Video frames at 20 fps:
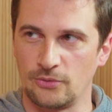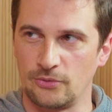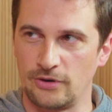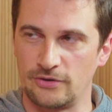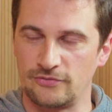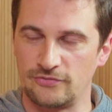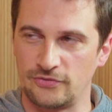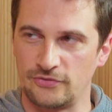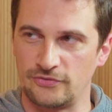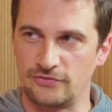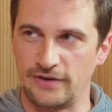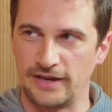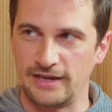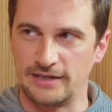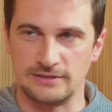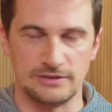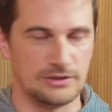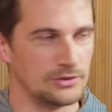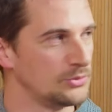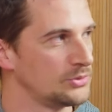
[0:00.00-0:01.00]
door for
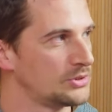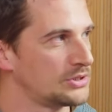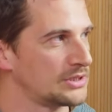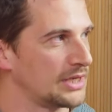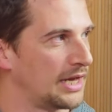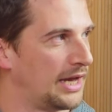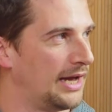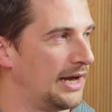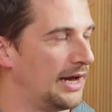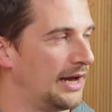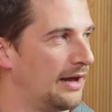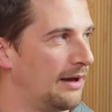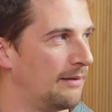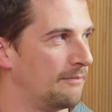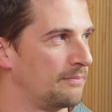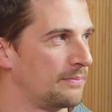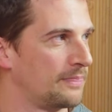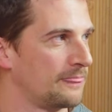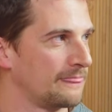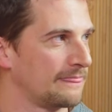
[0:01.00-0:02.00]
fake news
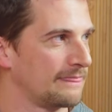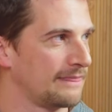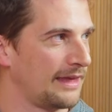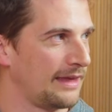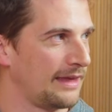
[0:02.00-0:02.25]
um,